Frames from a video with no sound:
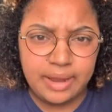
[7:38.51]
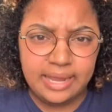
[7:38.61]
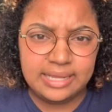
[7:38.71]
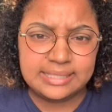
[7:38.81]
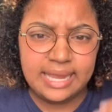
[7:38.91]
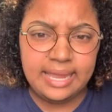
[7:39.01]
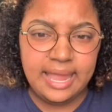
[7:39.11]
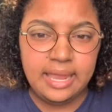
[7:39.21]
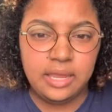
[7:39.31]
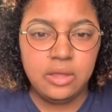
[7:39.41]
It's like,
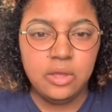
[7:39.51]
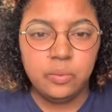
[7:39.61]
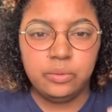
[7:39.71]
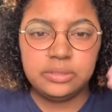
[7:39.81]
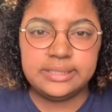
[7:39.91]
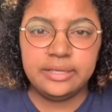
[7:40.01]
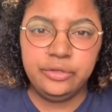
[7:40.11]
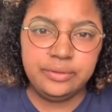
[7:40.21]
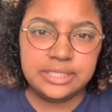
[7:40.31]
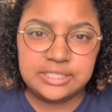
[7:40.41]
hey, we'll sell you
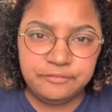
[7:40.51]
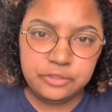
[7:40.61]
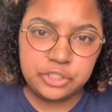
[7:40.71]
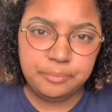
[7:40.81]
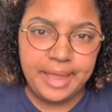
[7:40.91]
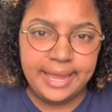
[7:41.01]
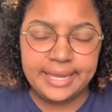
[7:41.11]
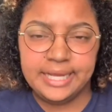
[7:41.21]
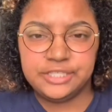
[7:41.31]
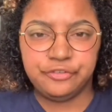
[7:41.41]
this filter
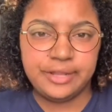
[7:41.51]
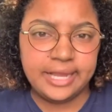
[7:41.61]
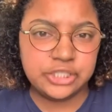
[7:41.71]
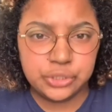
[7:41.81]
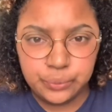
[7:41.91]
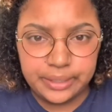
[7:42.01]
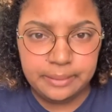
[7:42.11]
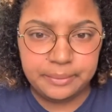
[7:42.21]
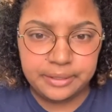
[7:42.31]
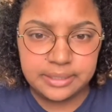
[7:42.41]
package for like 20
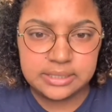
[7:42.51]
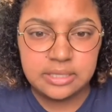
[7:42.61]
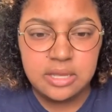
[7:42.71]
bucks.